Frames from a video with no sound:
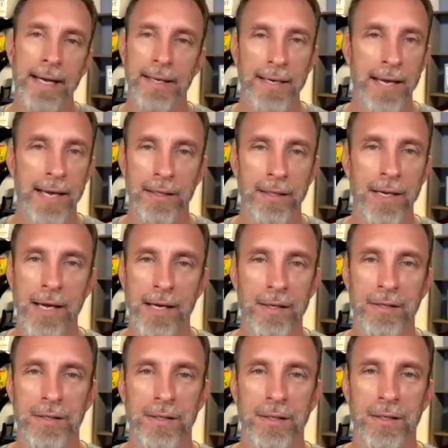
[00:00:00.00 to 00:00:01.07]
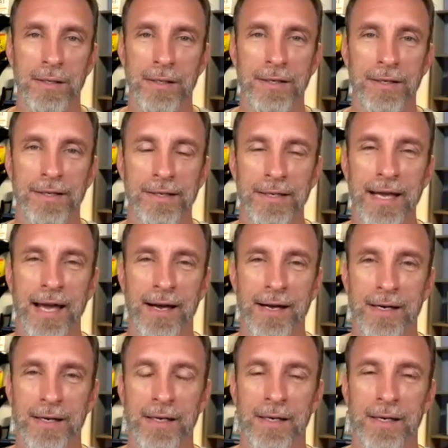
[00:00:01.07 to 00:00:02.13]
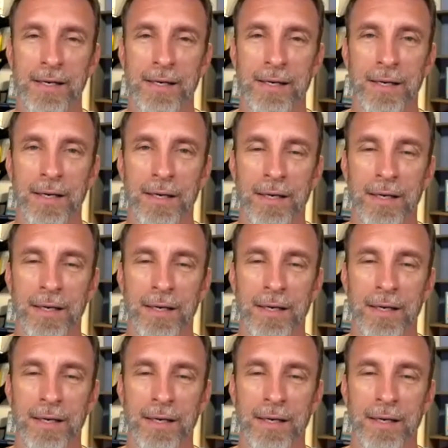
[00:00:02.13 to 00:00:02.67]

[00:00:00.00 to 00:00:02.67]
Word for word: yeah, yeah. You know, yeah. And so I love bringing, you